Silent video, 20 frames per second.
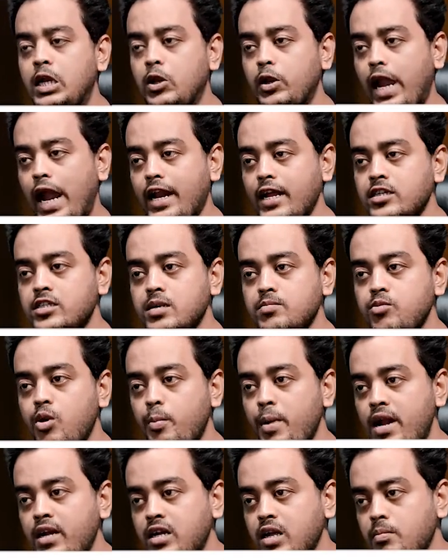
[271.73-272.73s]
getting some
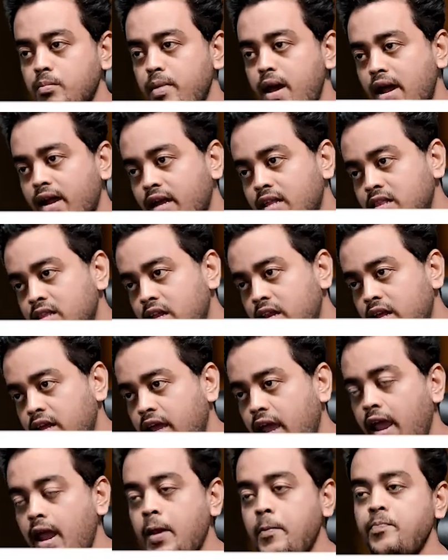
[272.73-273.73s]
momentum back, and then
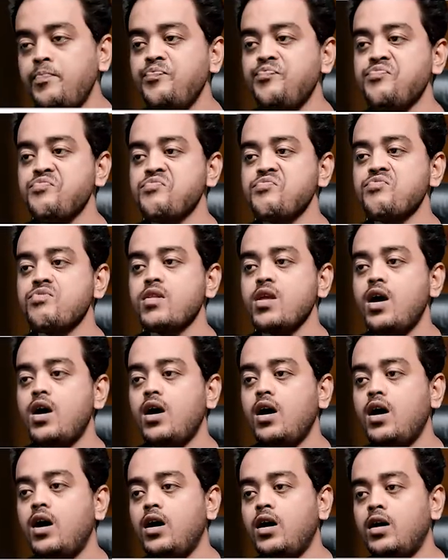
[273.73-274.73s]
again
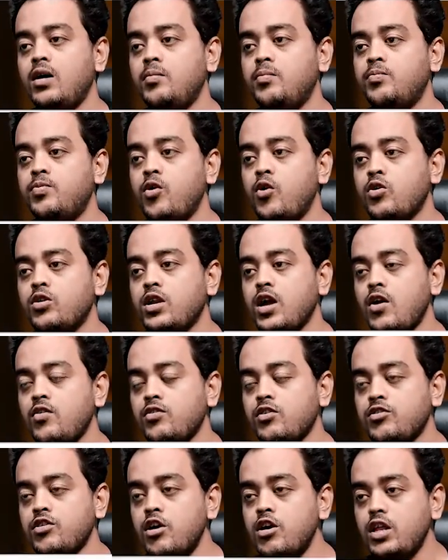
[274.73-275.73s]
broke down
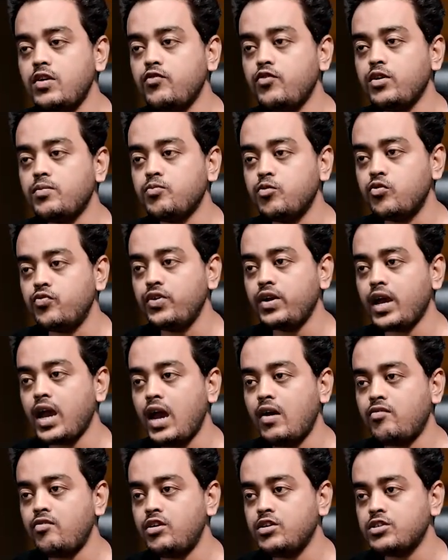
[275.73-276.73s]
the 30-week moving
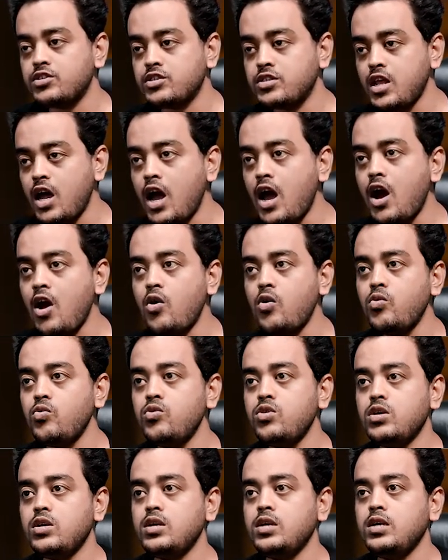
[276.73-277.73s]
average.
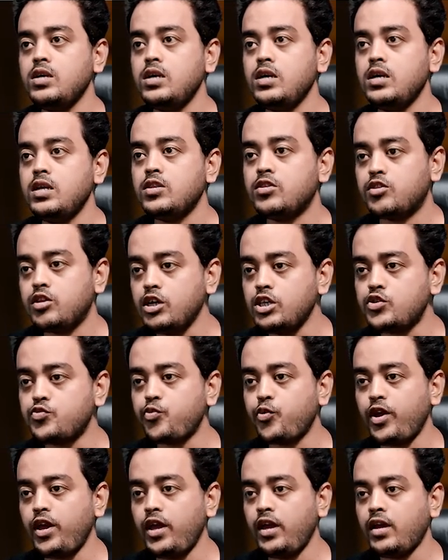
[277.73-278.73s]
Now, this
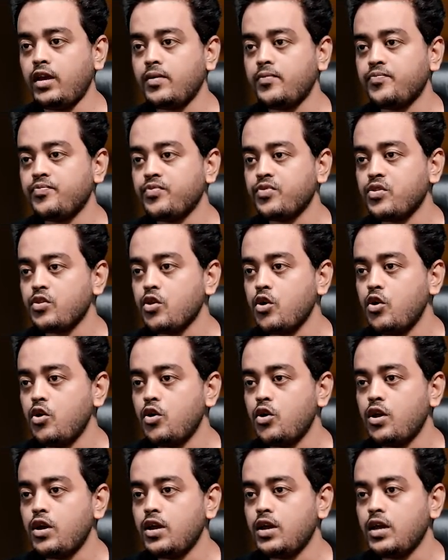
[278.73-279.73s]
week,
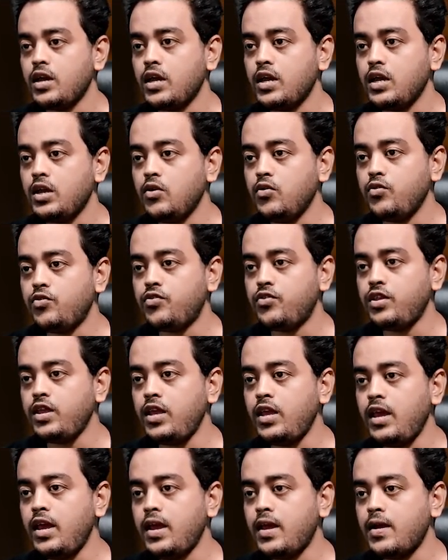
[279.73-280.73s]
you
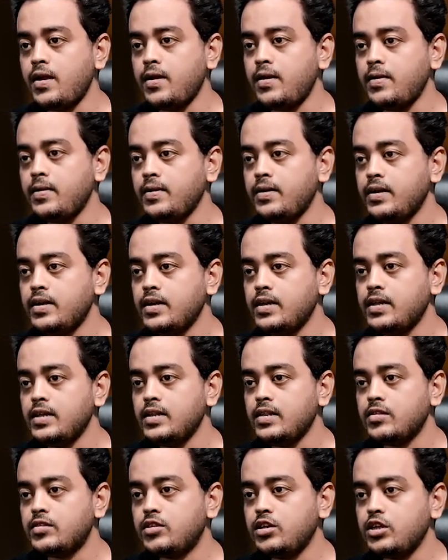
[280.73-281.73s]
see here,
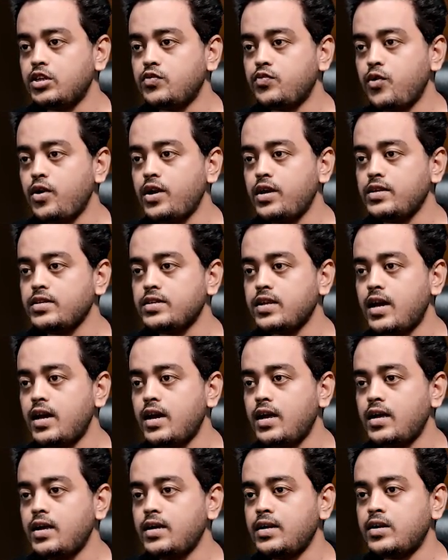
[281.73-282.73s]
this was
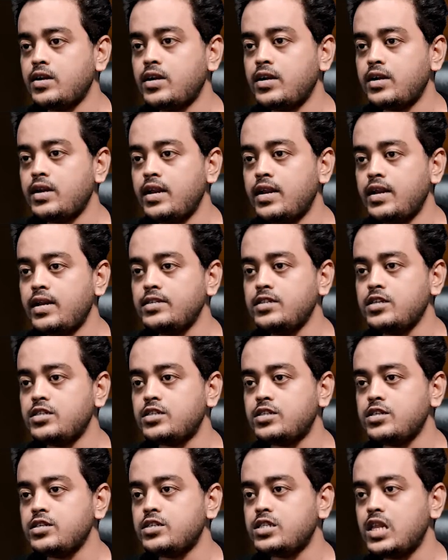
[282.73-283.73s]
a
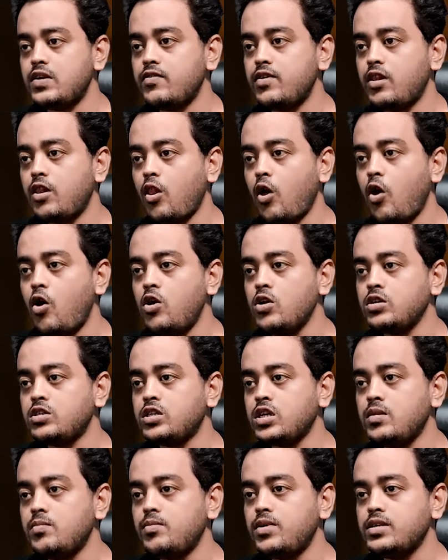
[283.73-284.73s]
resistance level,
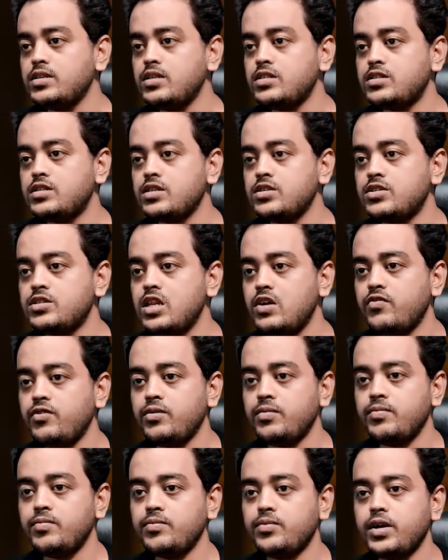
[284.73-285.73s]
long-term resistance
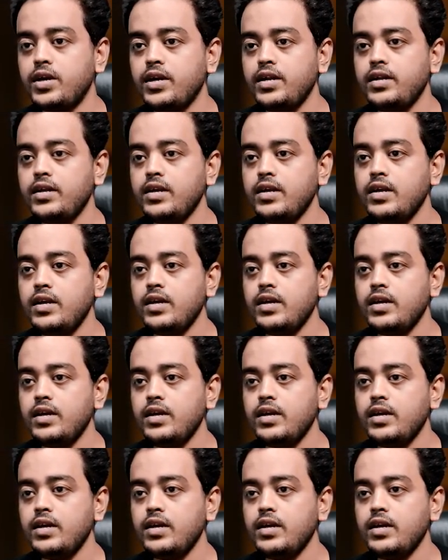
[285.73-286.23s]
level, right?